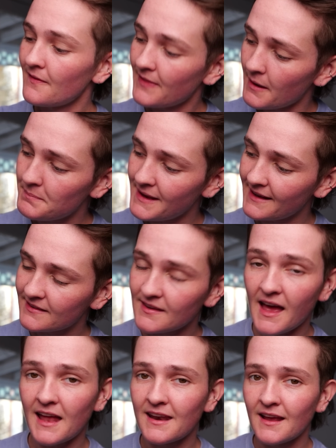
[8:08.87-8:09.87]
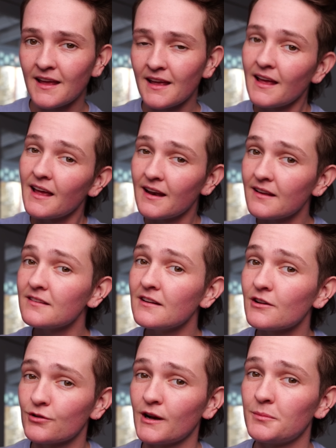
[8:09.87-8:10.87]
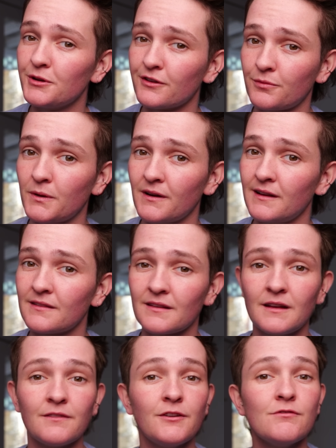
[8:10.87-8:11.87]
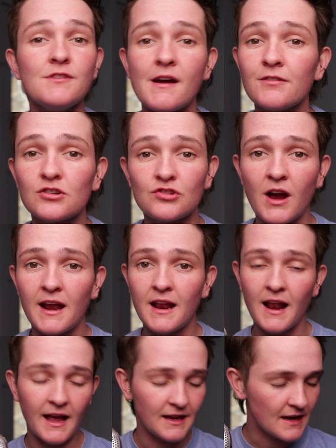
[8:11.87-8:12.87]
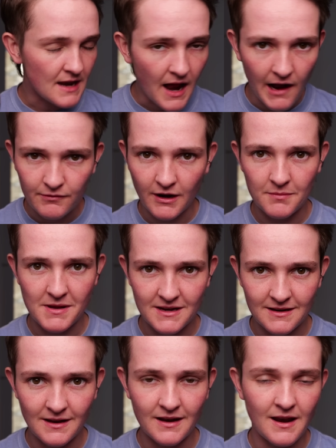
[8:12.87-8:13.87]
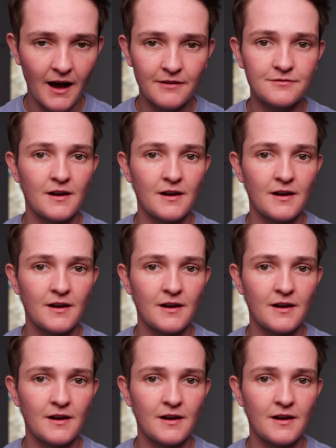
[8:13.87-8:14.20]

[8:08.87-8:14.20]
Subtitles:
That being said, it is an incredible experience, and if you've never tried it, I cannot recommend it enough.